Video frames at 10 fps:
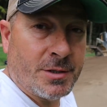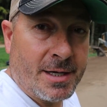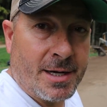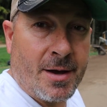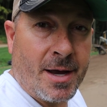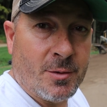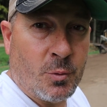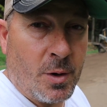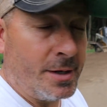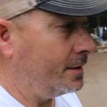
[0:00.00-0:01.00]
laying it out how you
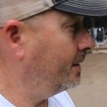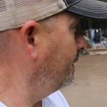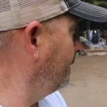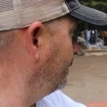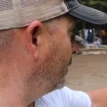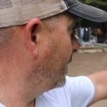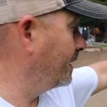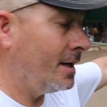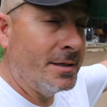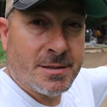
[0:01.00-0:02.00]
want it. You know, when
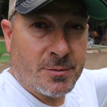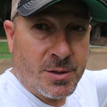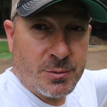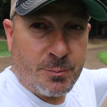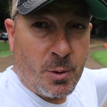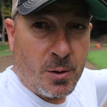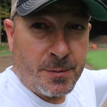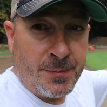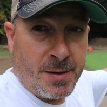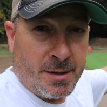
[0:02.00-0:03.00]
I've done this original
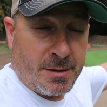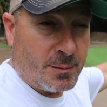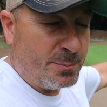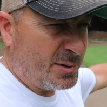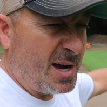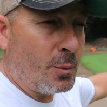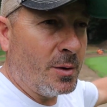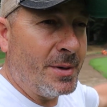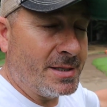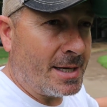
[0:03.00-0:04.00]
part, kind of
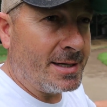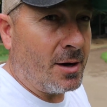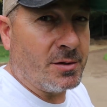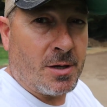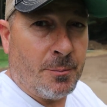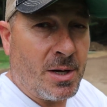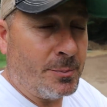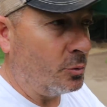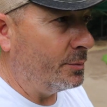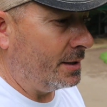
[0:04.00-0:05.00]
where the pin's at now, it's humped
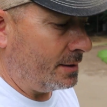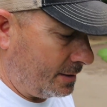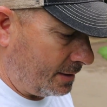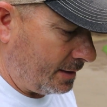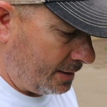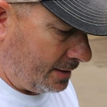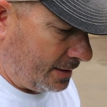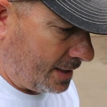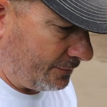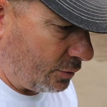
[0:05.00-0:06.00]
up a little bit.
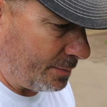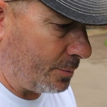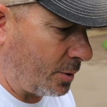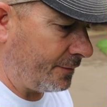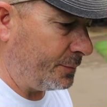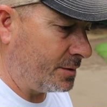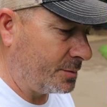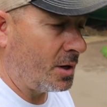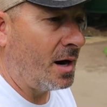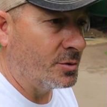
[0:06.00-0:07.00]
And if you remember right from the
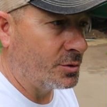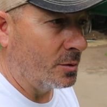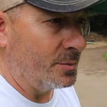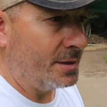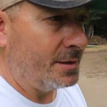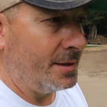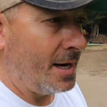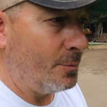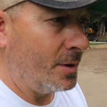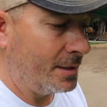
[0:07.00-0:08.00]
subscribers tournament,
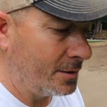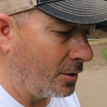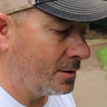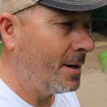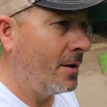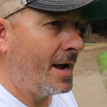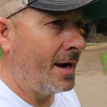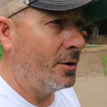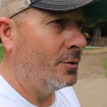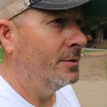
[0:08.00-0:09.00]
everybody talked about
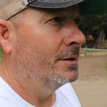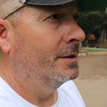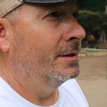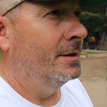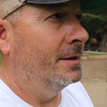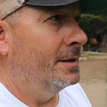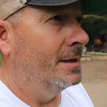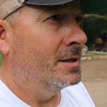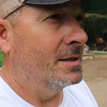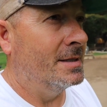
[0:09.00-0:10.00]
how
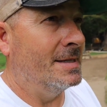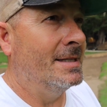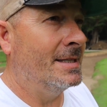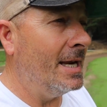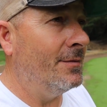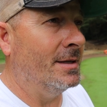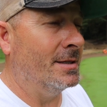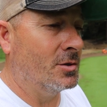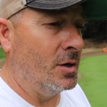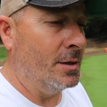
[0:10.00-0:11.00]
deceiving
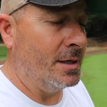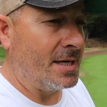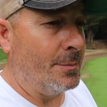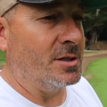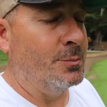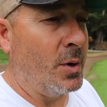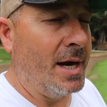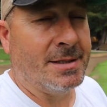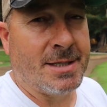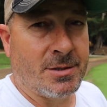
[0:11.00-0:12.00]
this green is, how much
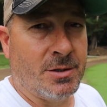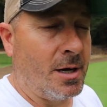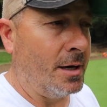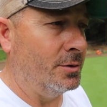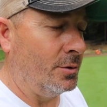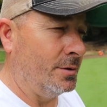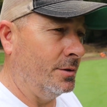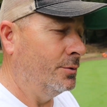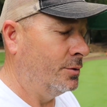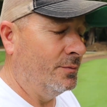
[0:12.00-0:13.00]
break it's actually got. You know, on the
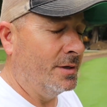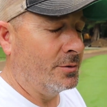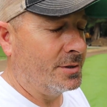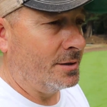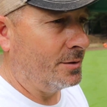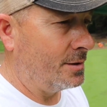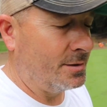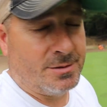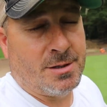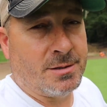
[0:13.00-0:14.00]
YouTube videos here,
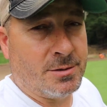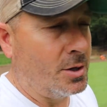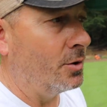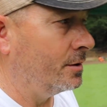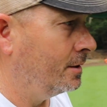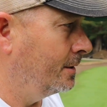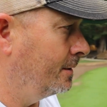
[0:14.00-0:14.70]
this doesn't show it.